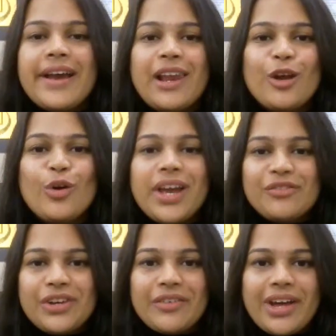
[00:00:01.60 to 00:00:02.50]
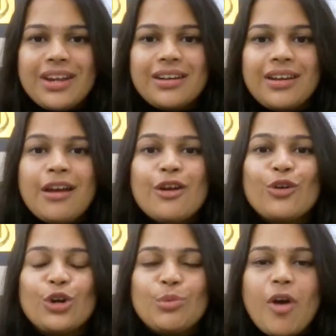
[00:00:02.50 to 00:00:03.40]
Hello everyone.
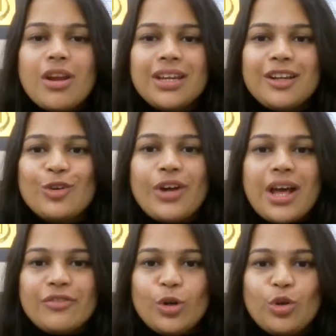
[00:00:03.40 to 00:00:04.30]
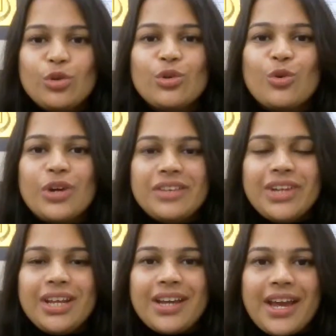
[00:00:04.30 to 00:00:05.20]
Good morning, good afternoon, good
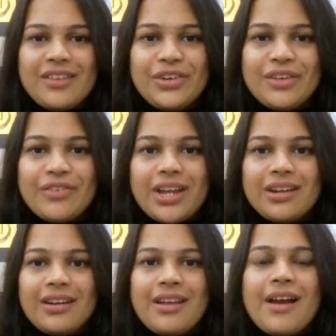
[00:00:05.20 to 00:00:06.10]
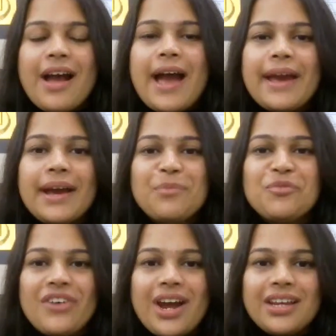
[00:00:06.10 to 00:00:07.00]
evening everyone. I am
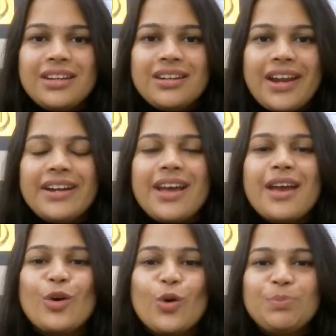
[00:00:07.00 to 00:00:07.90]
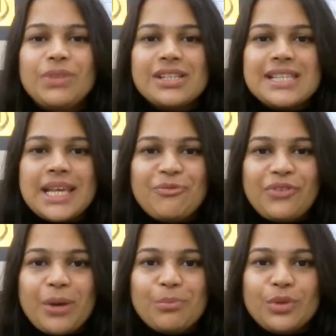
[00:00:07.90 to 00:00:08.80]
fine and I hope the same
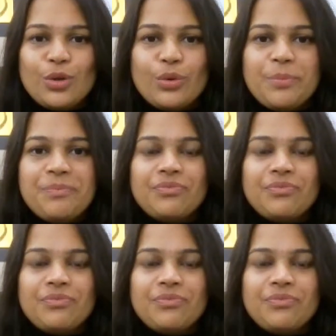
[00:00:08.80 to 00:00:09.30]
from you.